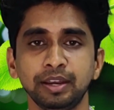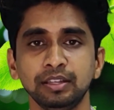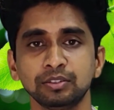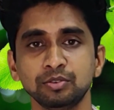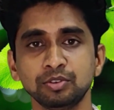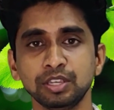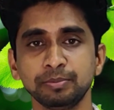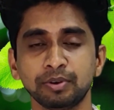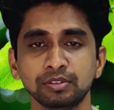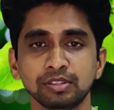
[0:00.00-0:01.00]
but the
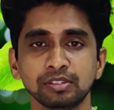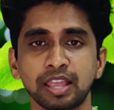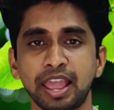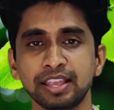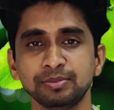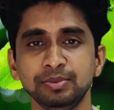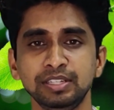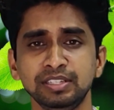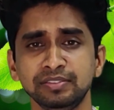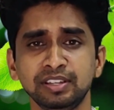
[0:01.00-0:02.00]
cooking process has
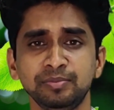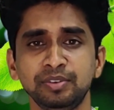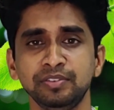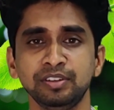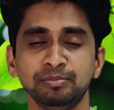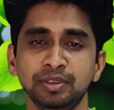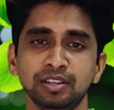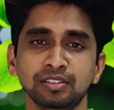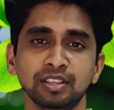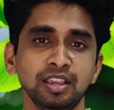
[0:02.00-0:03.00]
been developed
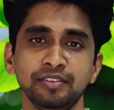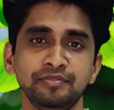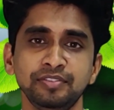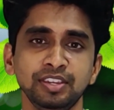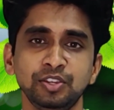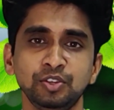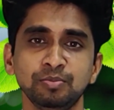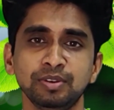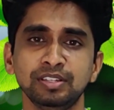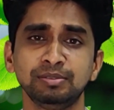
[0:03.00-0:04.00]
because we
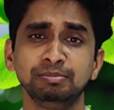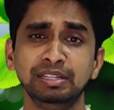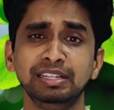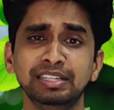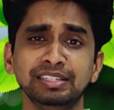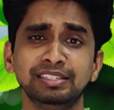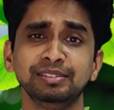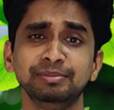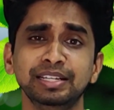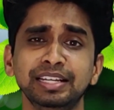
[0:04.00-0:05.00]
humans millions
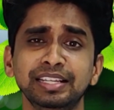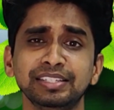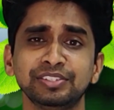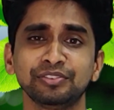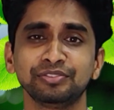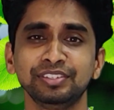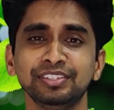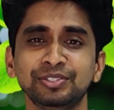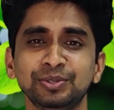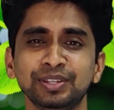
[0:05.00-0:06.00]
and millions of
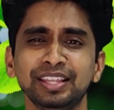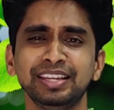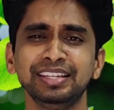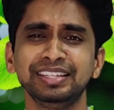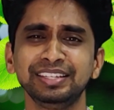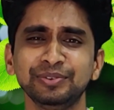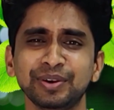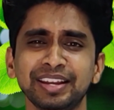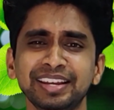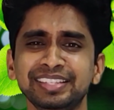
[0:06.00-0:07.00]
years together eating
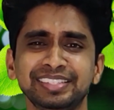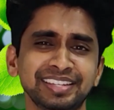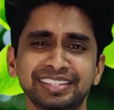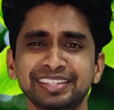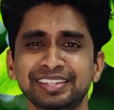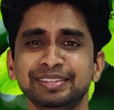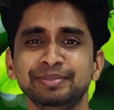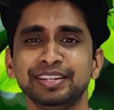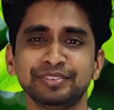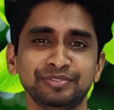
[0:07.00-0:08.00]
only certain
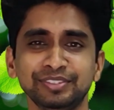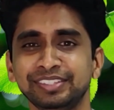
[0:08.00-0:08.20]
limited